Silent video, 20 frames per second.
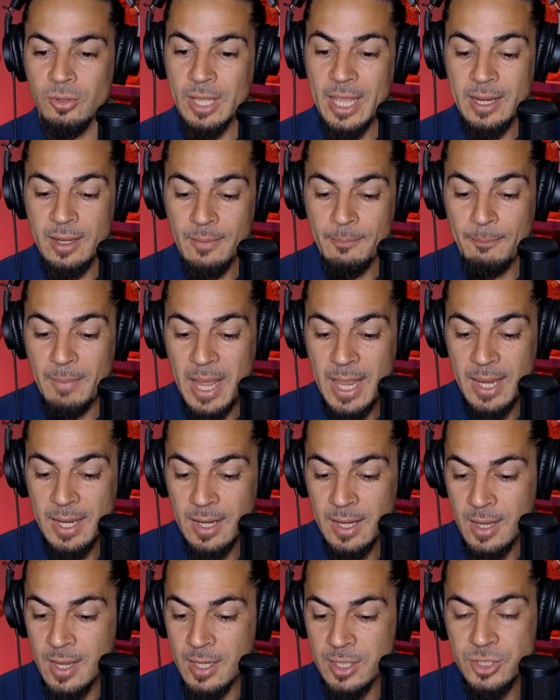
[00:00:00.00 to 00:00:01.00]
Like my
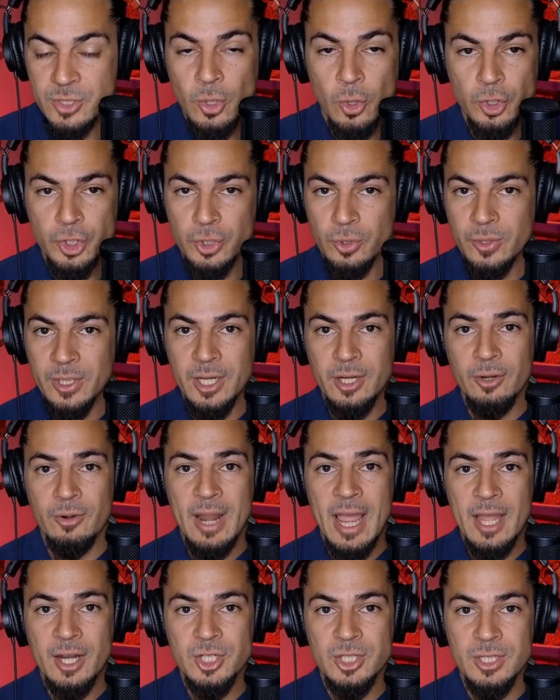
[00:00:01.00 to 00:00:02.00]
social
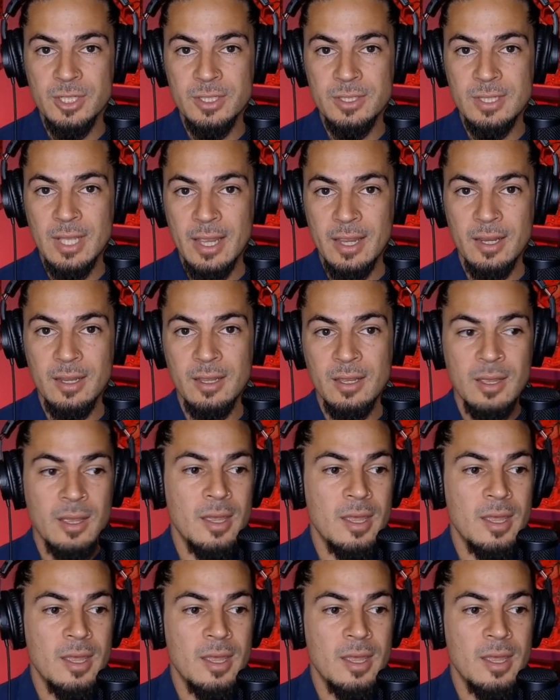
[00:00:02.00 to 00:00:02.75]
interactions, like,